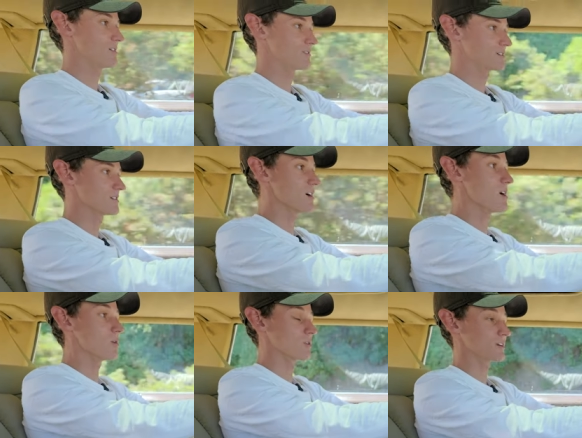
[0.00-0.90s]
owner
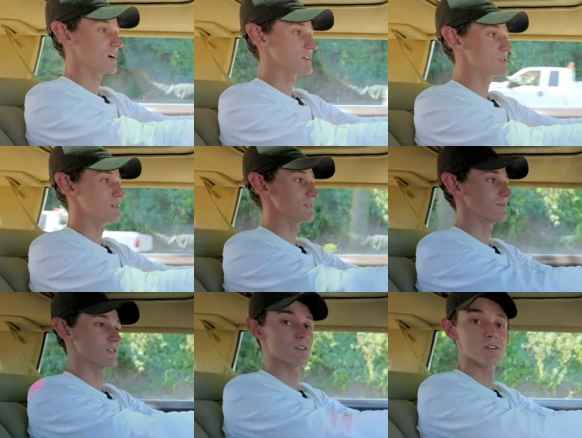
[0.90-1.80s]
holding on to it
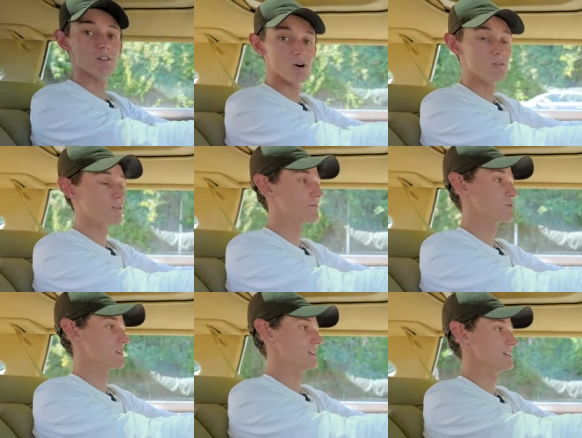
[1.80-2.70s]
for over
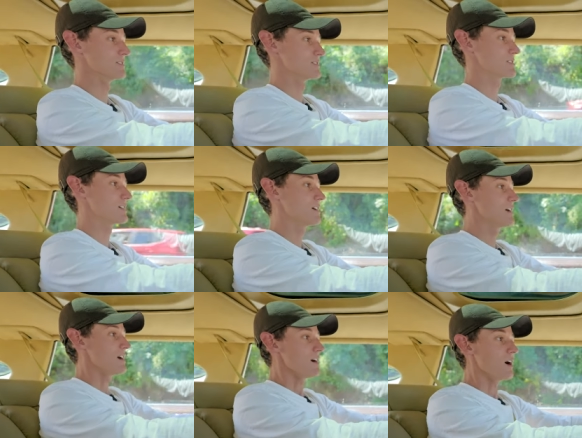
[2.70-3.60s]
40 years.
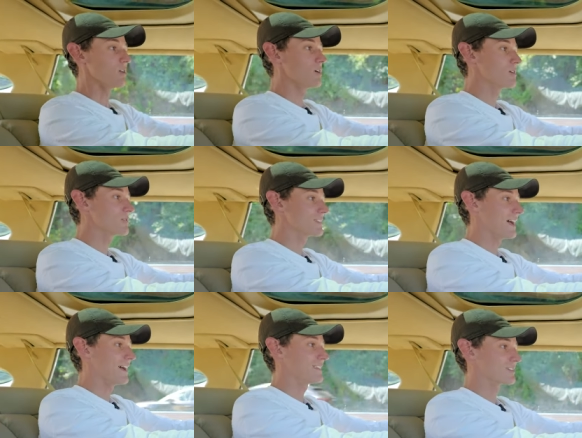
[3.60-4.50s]
Along with
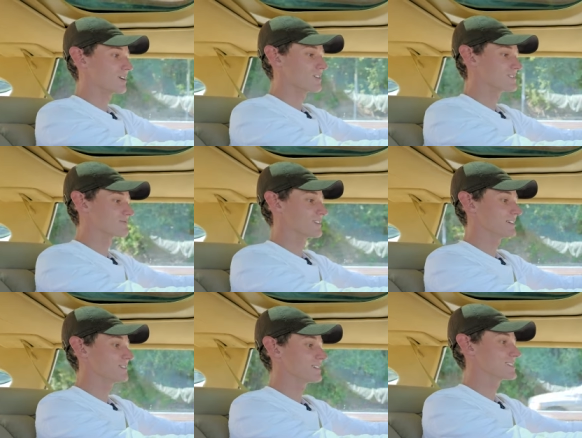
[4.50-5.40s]
that, the car is
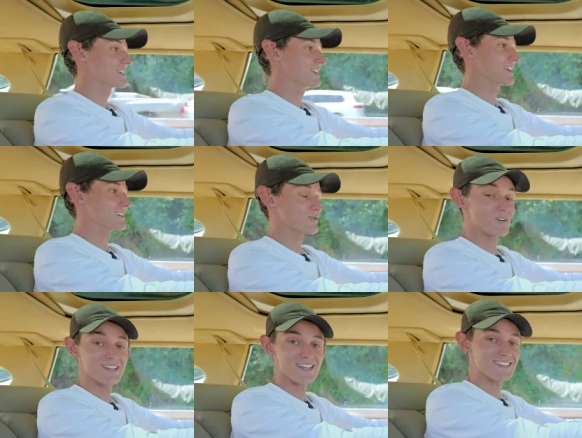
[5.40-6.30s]
really only sitting at
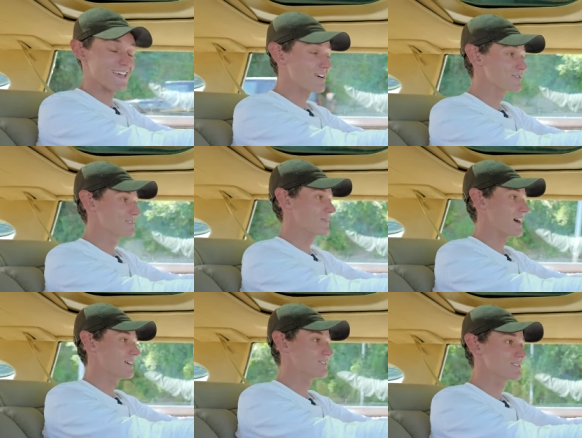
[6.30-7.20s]
28,000
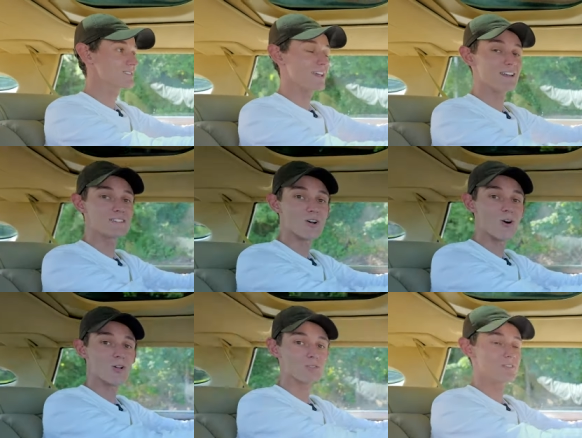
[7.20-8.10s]
miles and it's
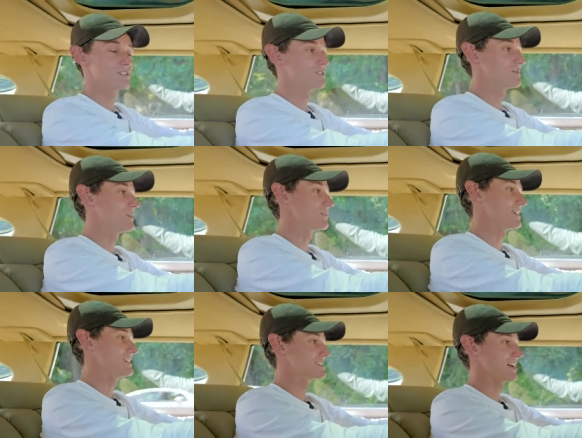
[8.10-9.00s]
all original
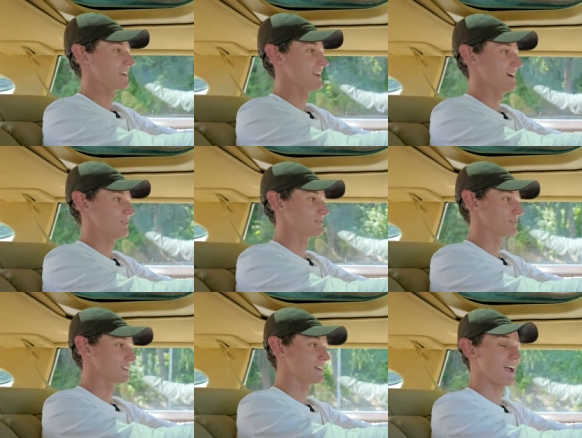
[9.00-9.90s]
both inside and out.
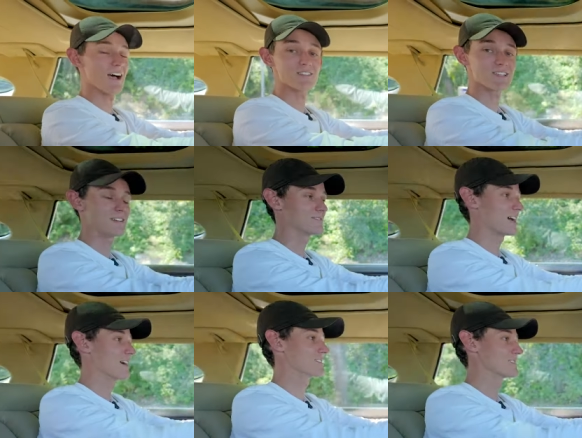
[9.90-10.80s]
Really, outside of
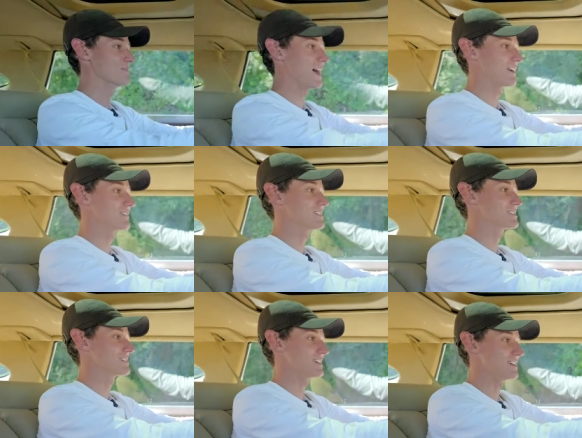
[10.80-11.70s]
tires and
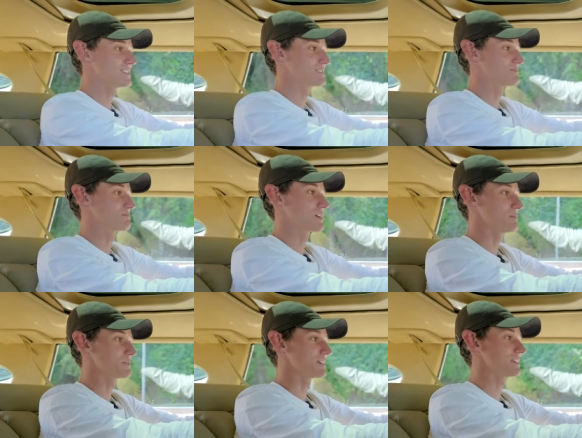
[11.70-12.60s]
batteries, it's
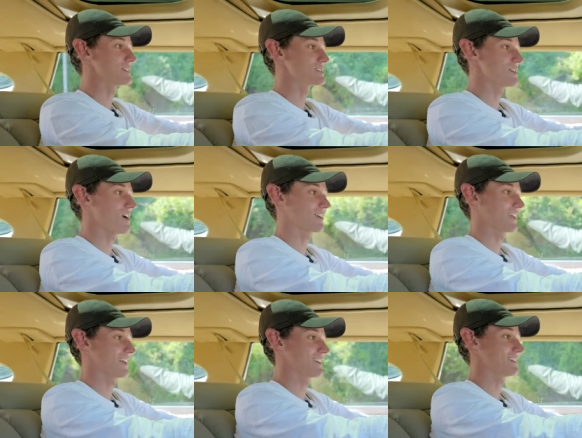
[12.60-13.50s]
completely stock
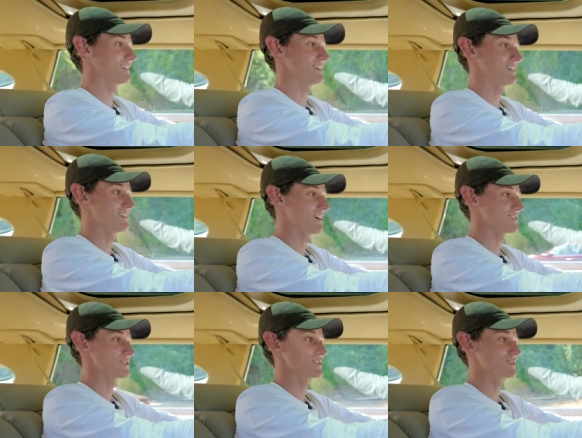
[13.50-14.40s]
and
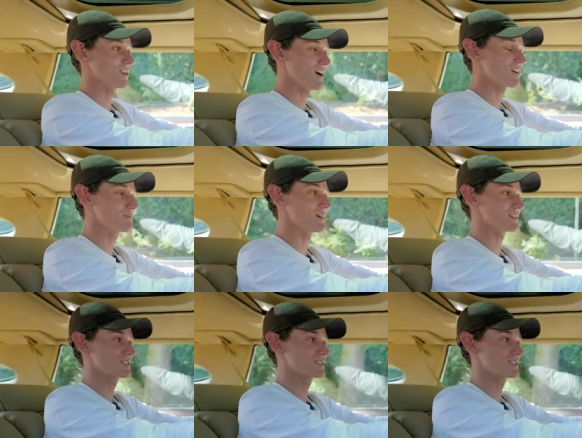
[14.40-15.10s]
not just stock, but